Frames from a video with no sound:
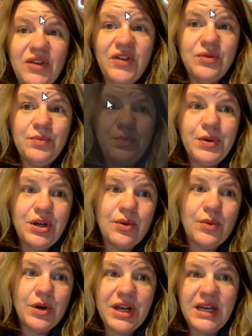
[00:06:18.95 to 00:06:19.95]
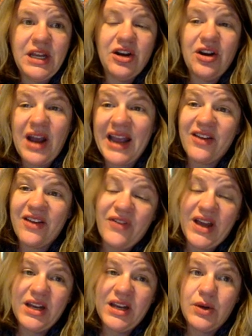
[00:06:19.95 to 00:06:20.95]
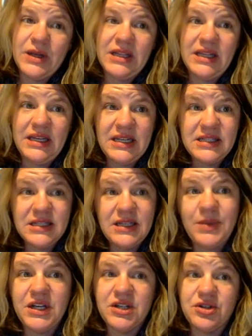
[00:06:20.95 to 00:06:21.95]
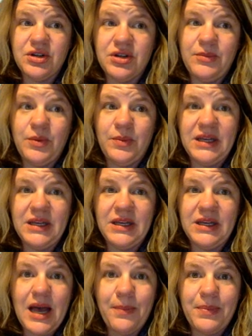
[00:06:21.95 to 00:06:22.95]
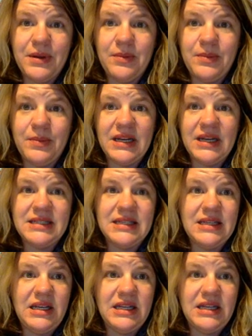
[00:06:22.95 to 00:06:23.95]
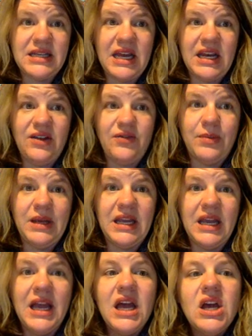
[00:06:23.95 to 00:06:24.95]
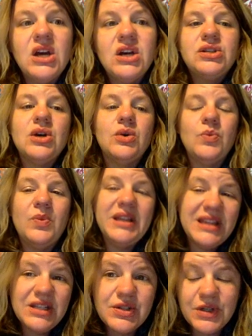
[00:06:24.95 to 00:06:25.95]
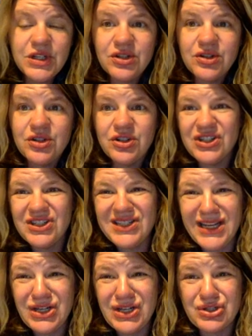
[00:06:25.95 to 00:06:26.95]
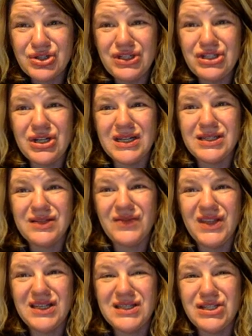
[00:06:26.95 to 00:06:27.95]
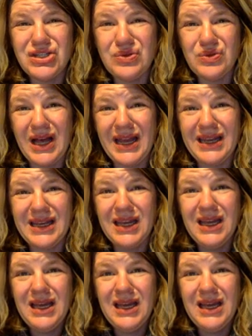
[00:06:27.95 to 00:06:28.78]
you put your work in here, I can find it quickly and easily because your name will be at the top and it'll be nice and neat and tidy for me. So with this research, you're just taking screenshots of things that you like,